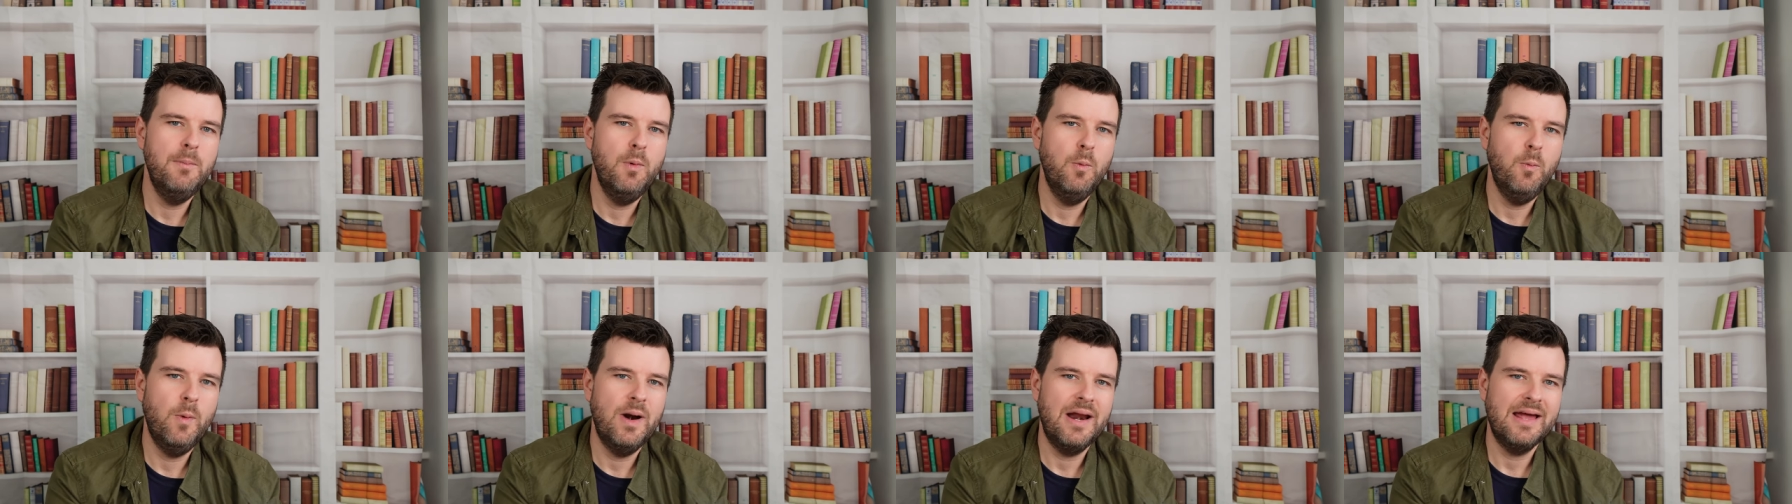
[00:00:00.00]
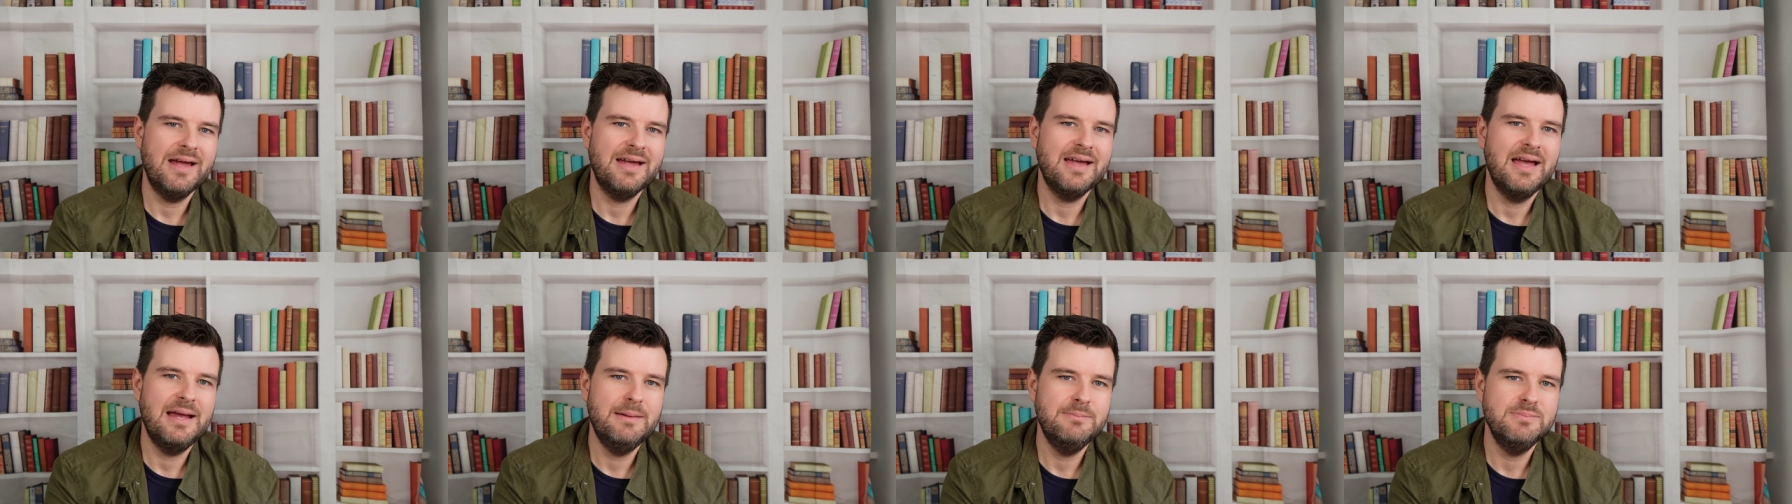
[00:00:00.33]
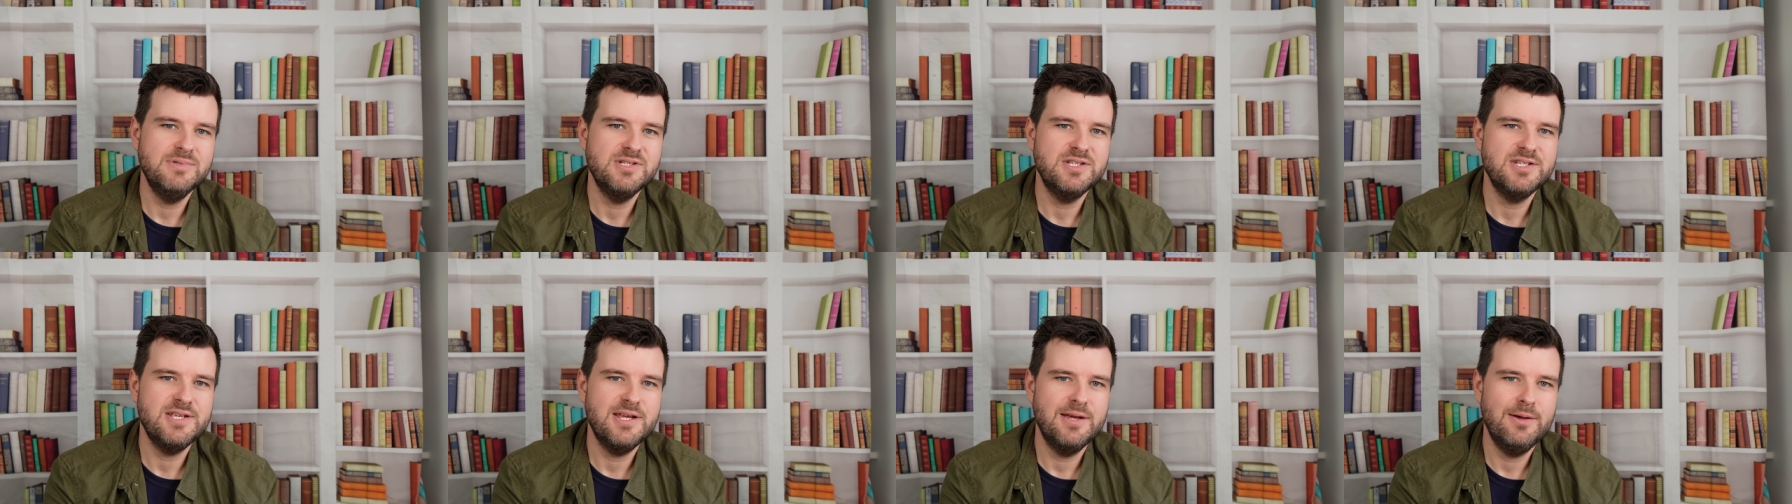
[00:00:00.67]
when it
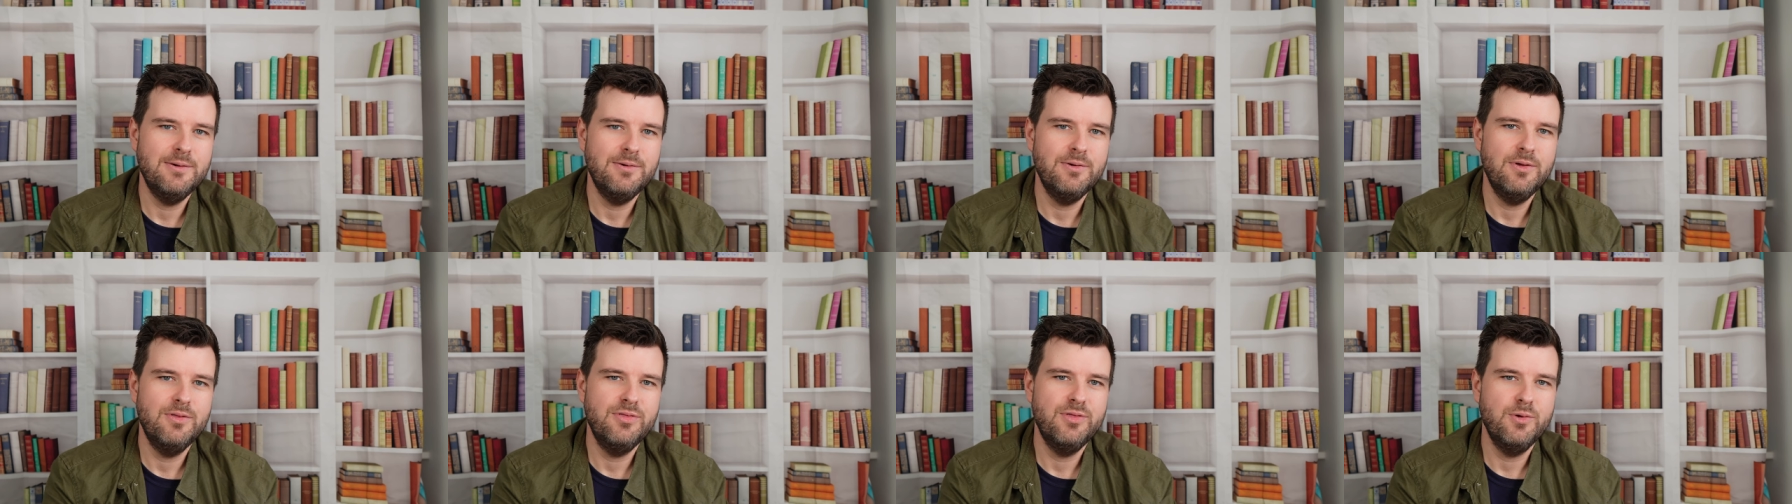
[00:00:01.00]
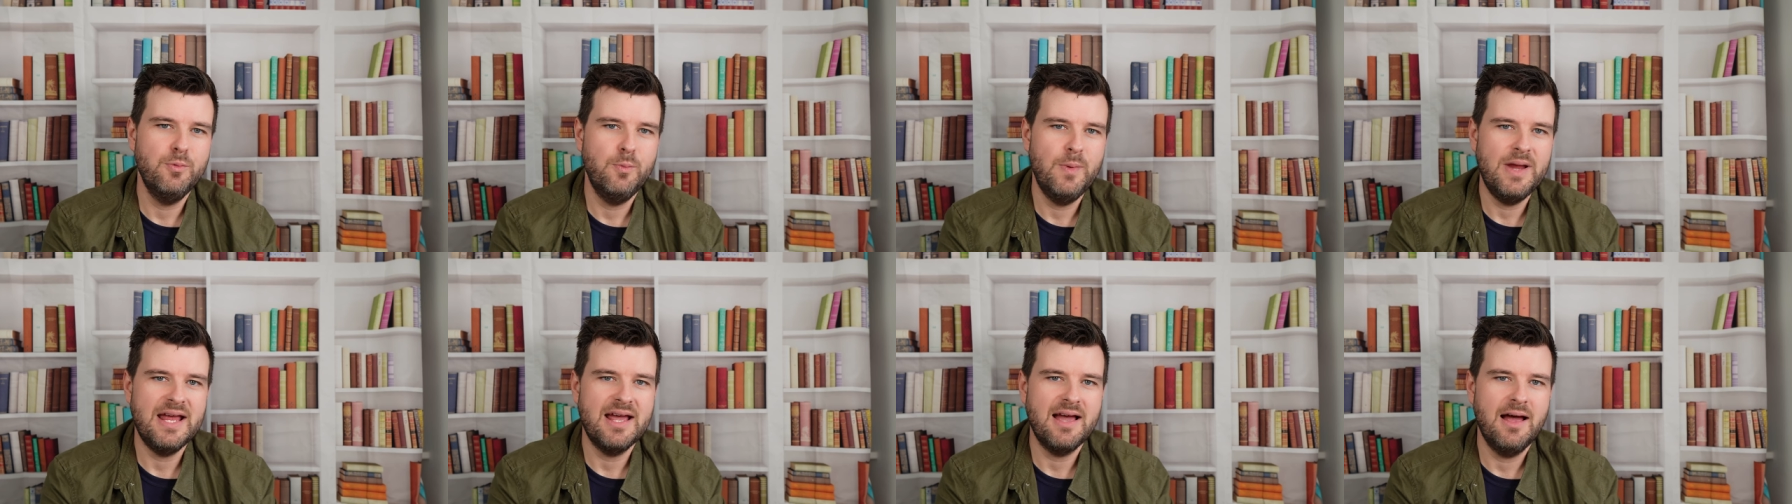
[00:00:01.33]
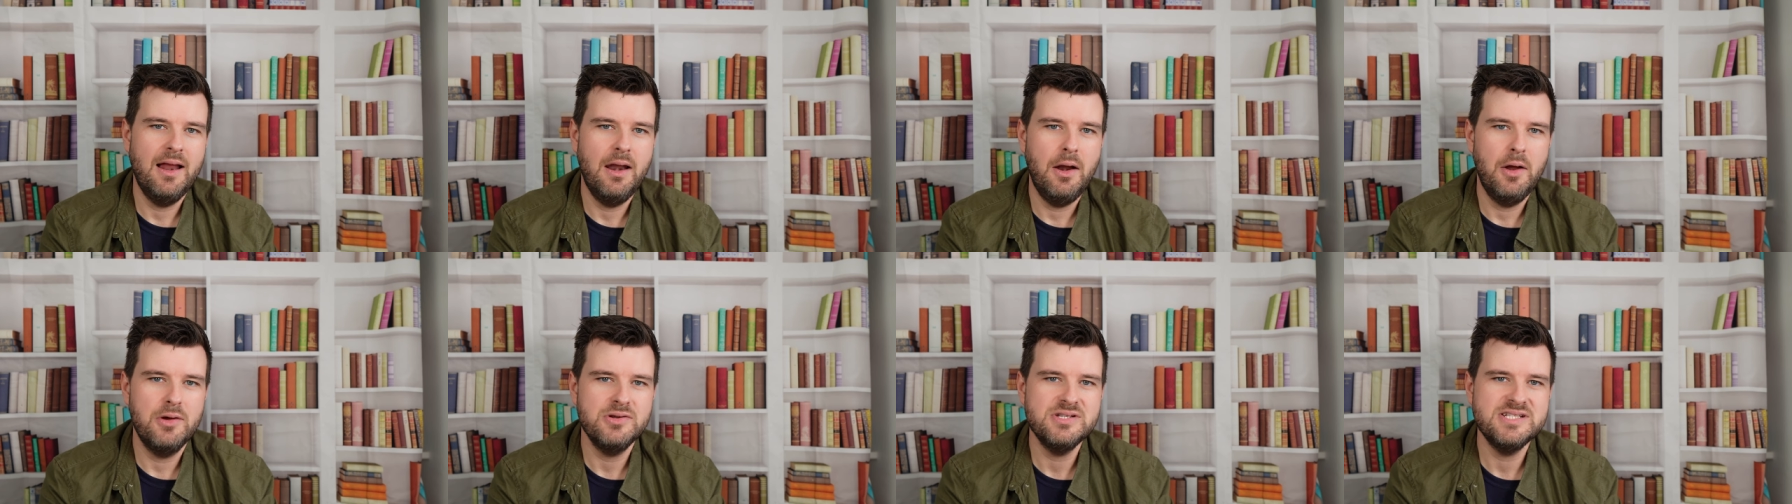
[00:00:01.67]
came to the week
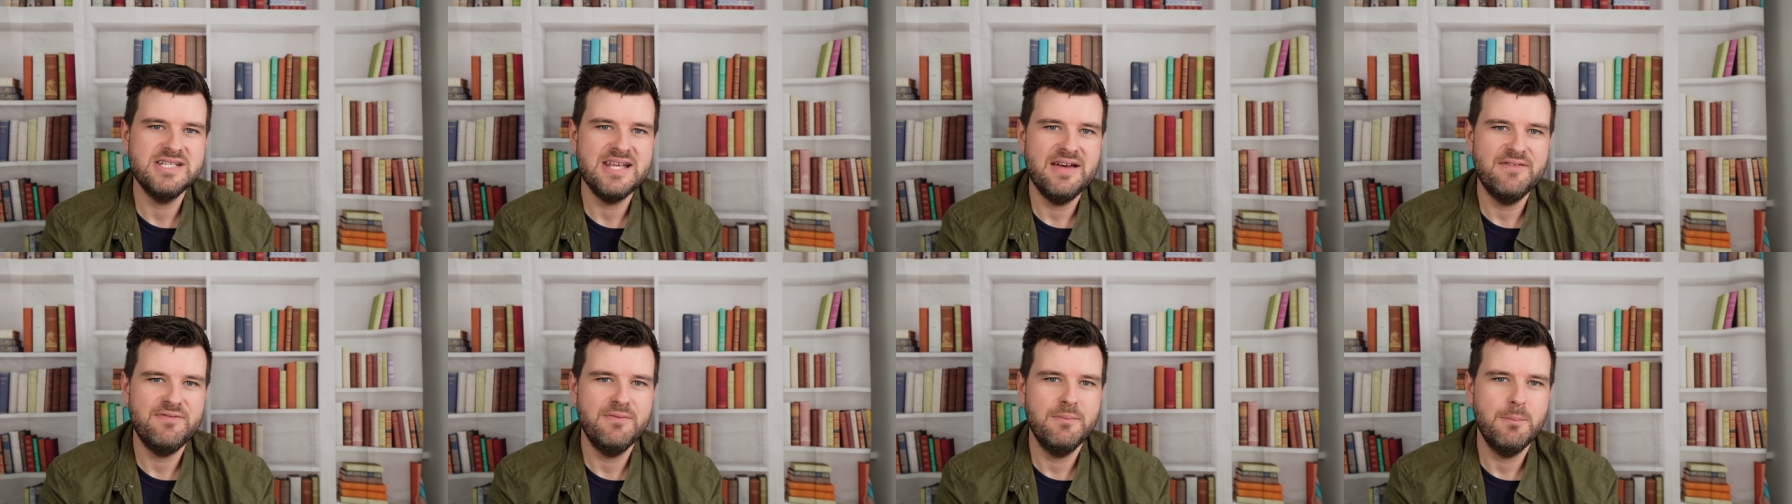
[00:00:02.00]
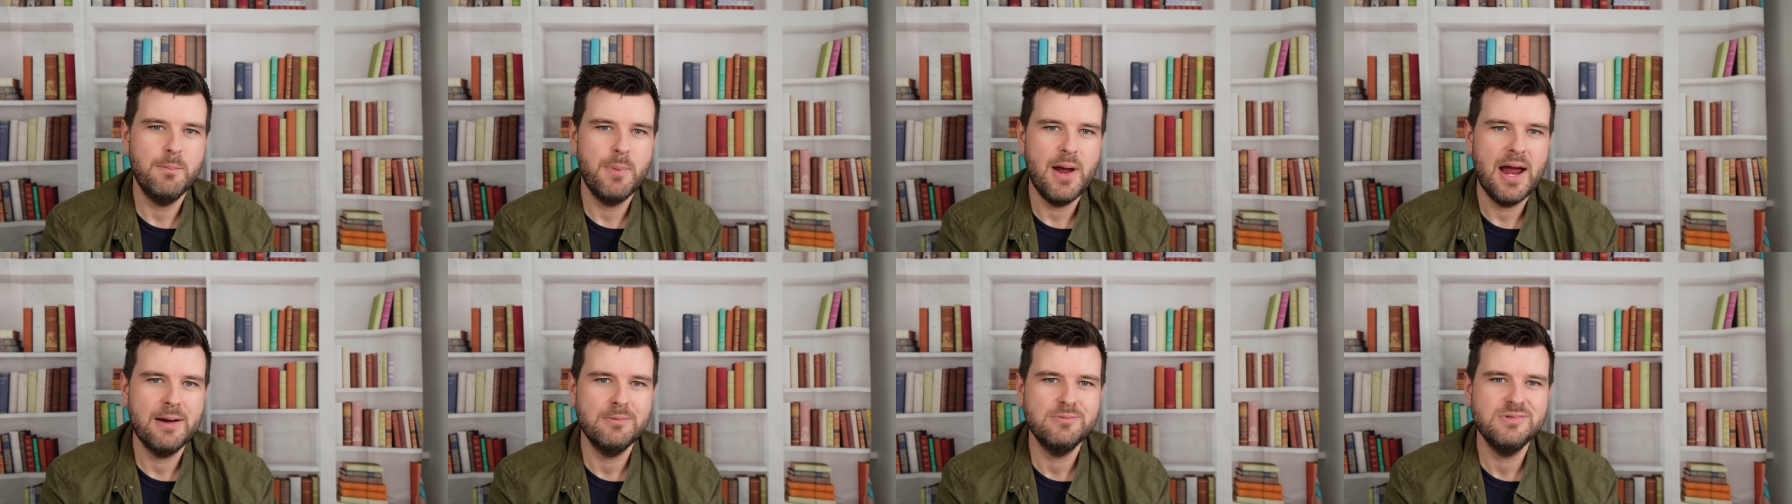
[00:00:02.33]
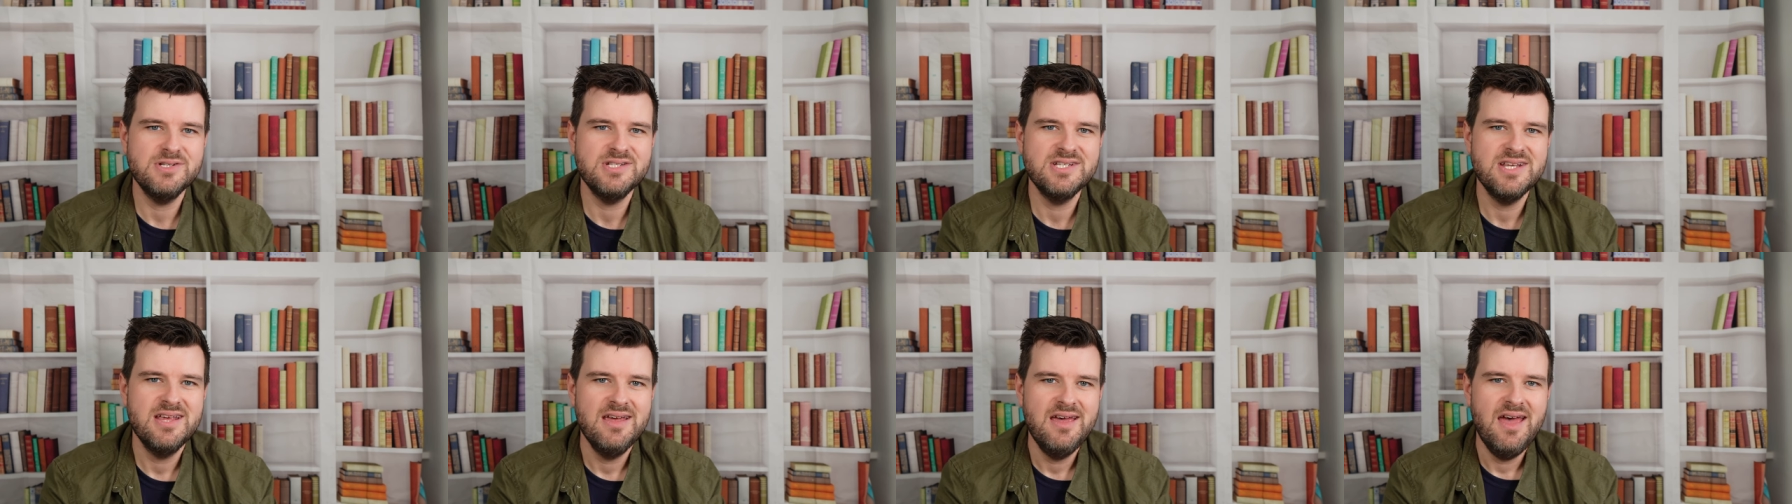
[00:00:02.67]
I lost 7
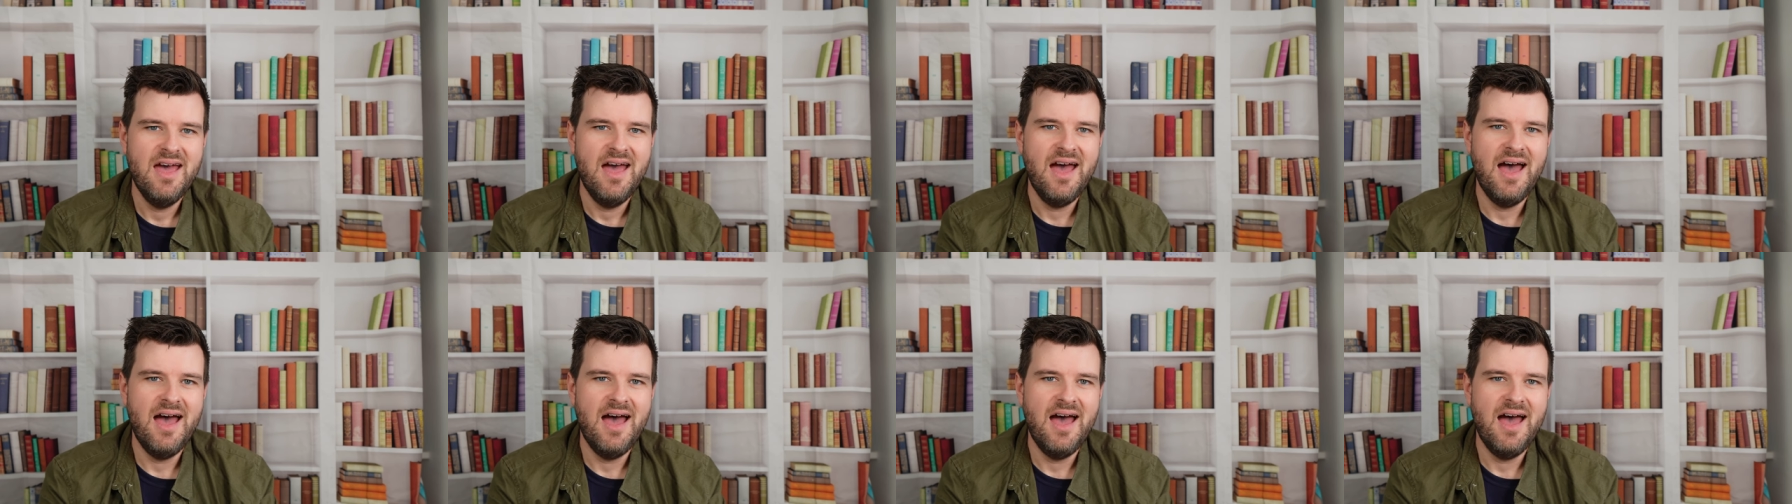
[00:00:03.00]
pounds